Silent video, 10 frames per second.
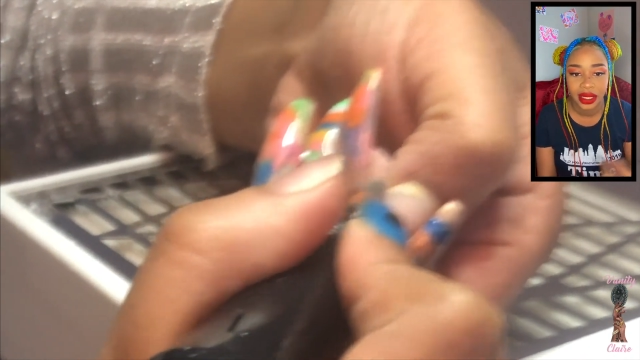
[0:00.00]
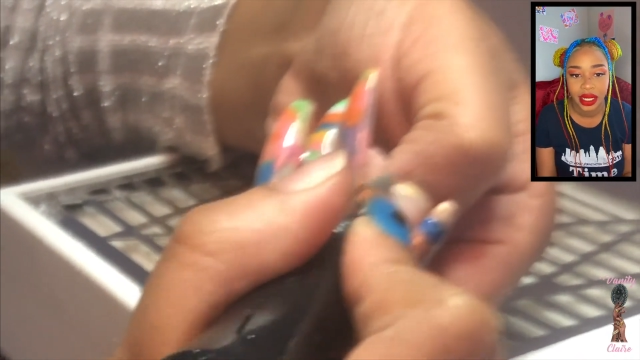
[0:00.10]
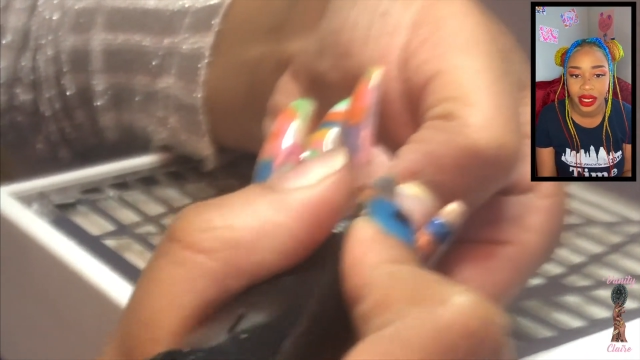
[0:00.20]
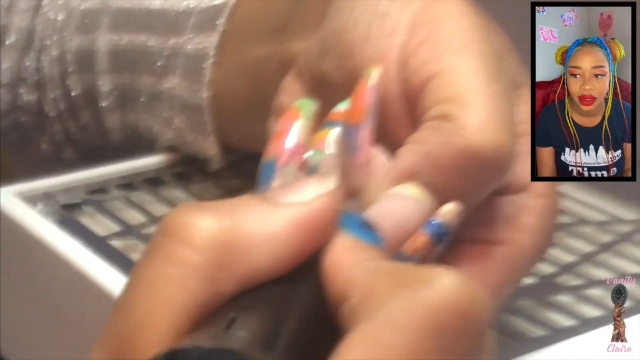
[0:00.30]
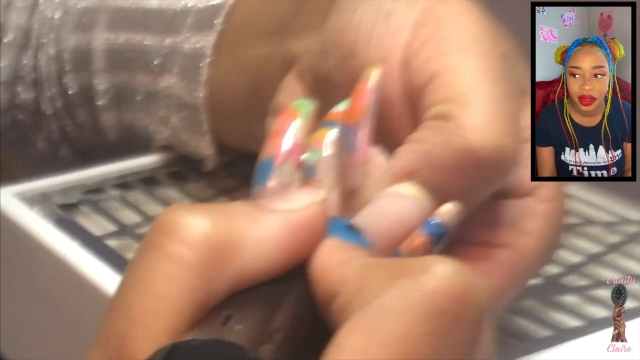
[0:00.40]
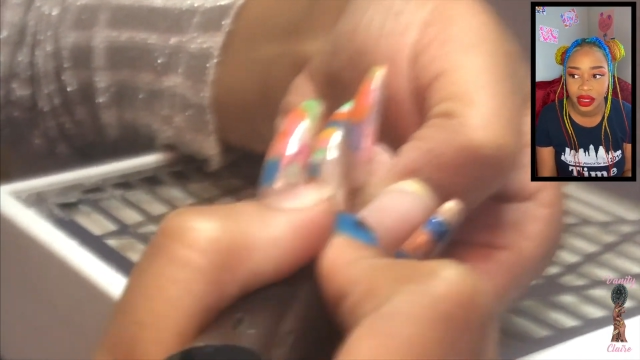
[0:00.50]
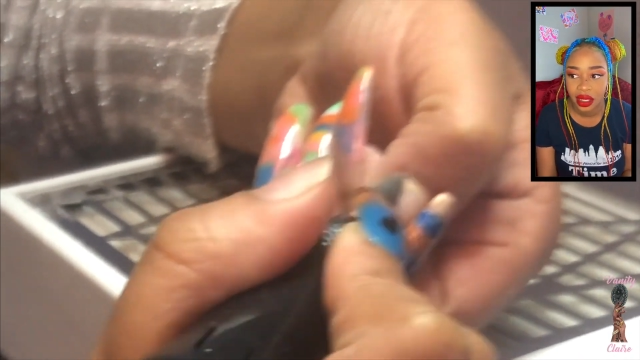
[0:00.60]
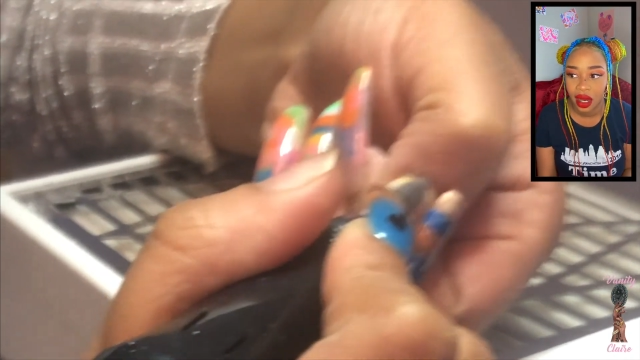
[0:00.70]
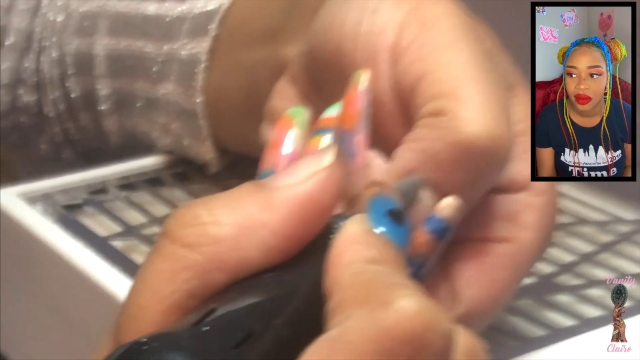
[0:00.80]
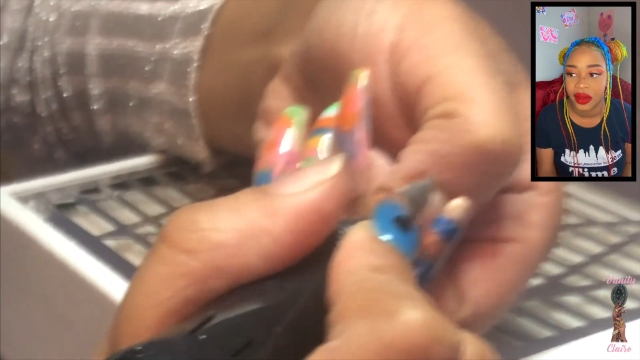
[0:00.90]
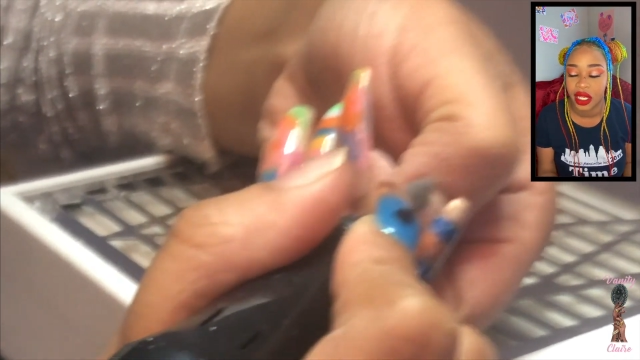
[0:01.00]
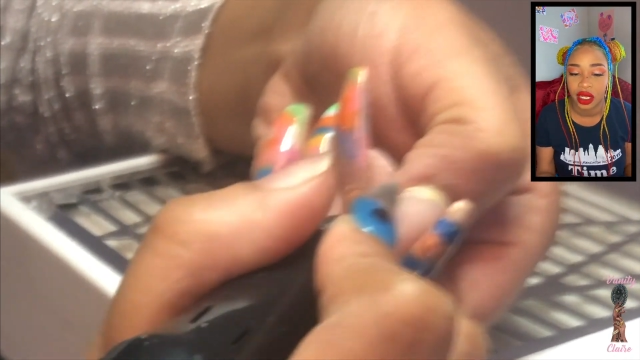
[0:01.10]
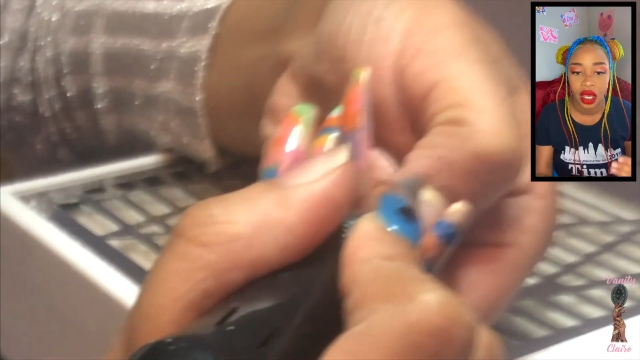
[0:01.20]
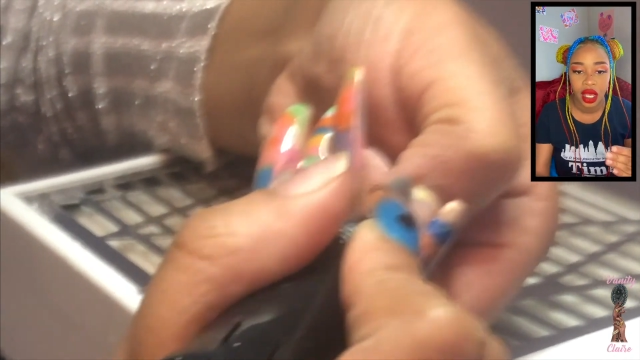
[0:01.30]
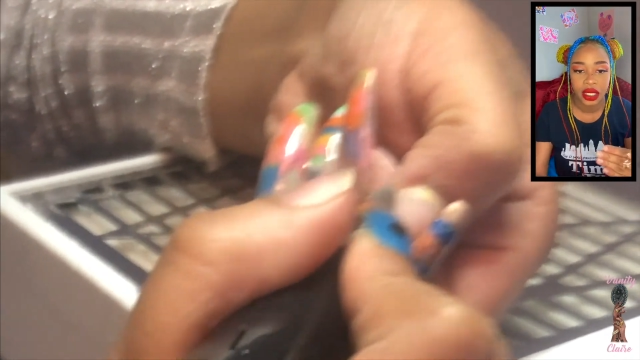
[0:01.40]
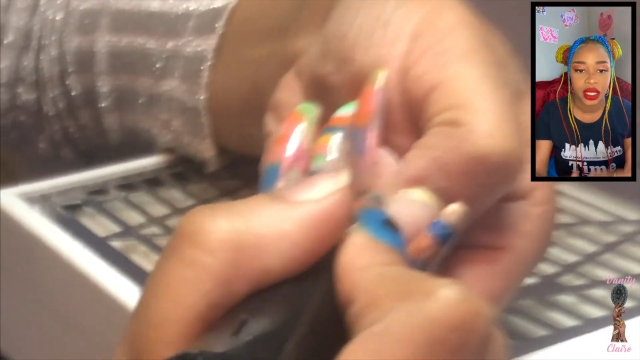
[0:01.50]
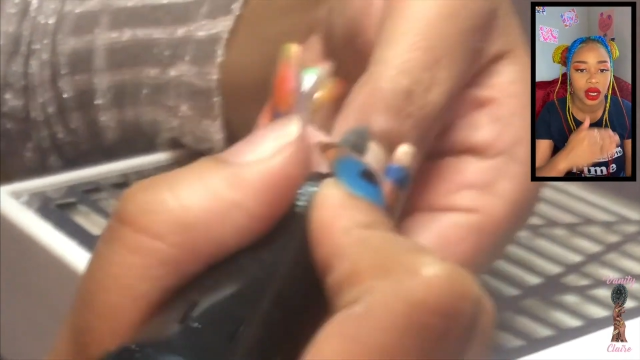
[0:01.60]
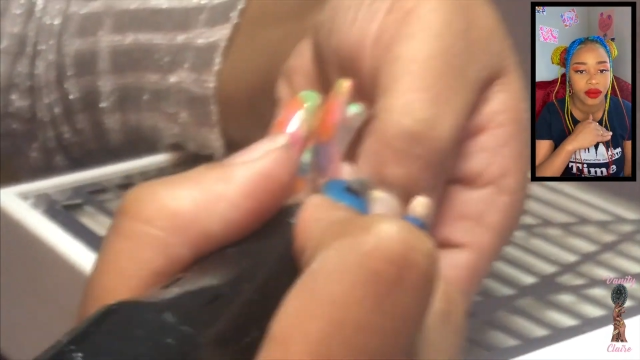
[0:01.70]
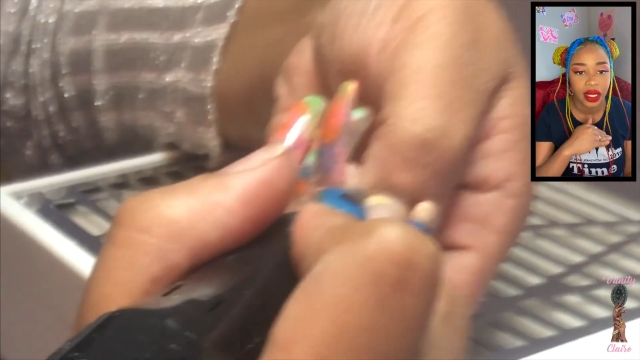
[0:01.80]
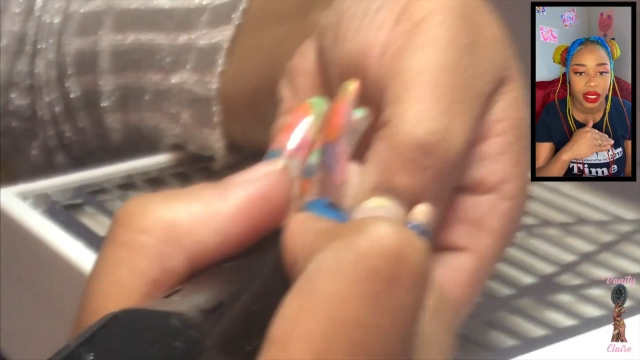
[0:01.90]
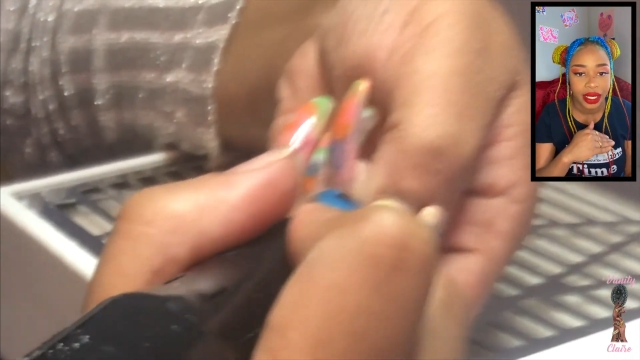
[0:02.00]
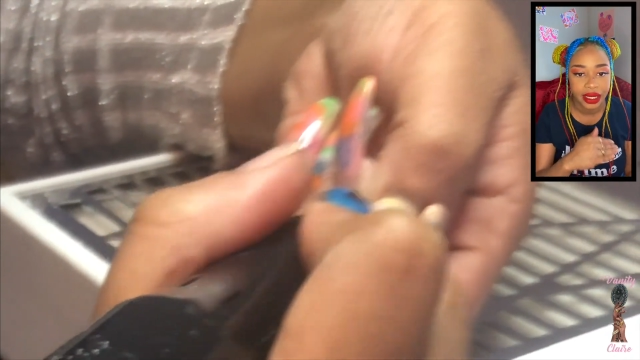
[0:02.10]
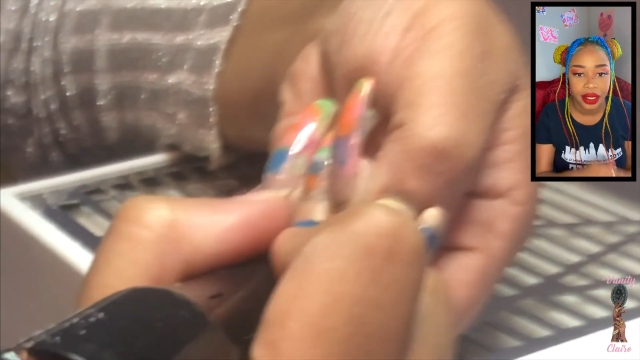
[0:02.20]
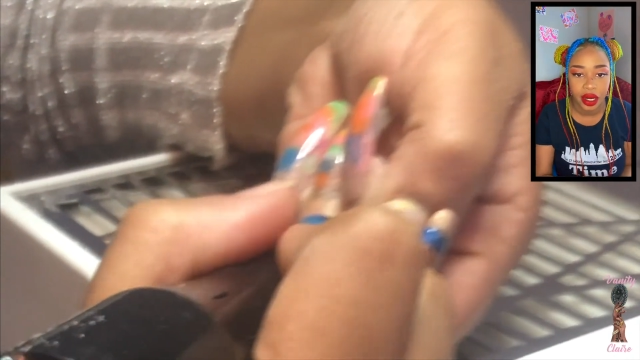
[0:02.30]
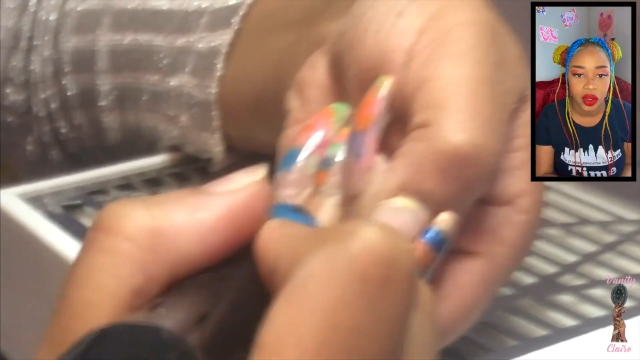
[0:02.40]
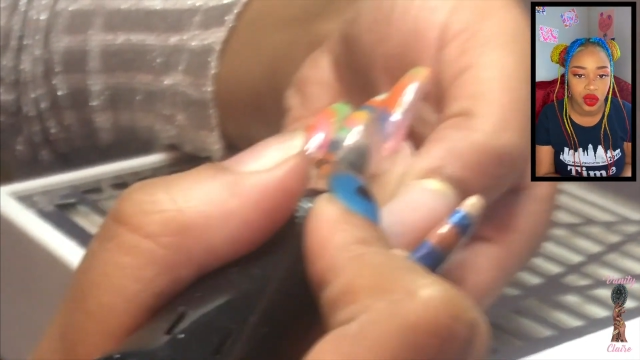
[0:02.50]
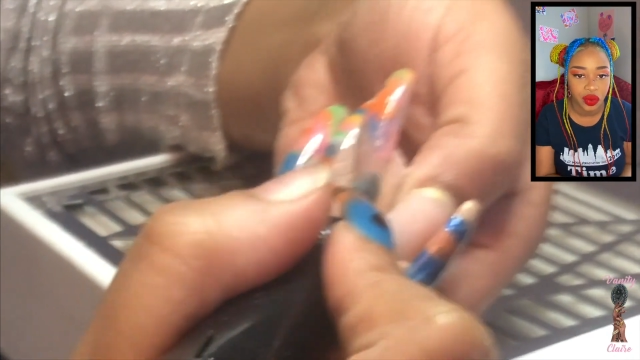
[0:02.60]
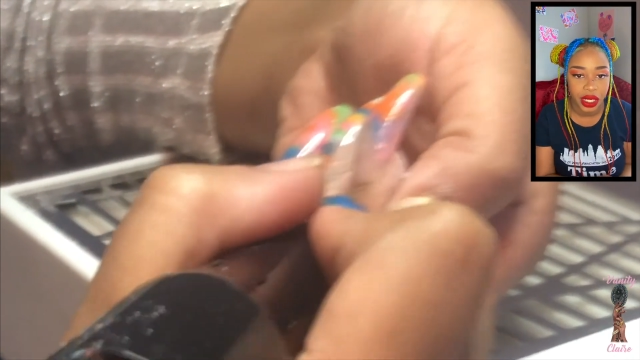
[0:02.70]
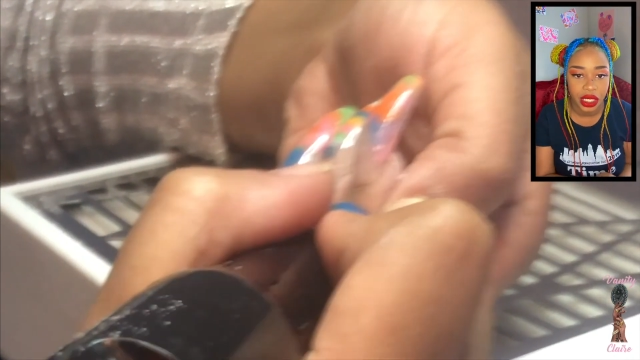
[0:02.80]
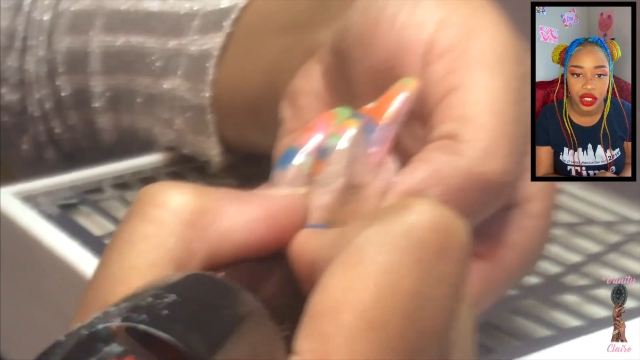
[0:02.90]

the acrylic off and then took off that next layer, I was ready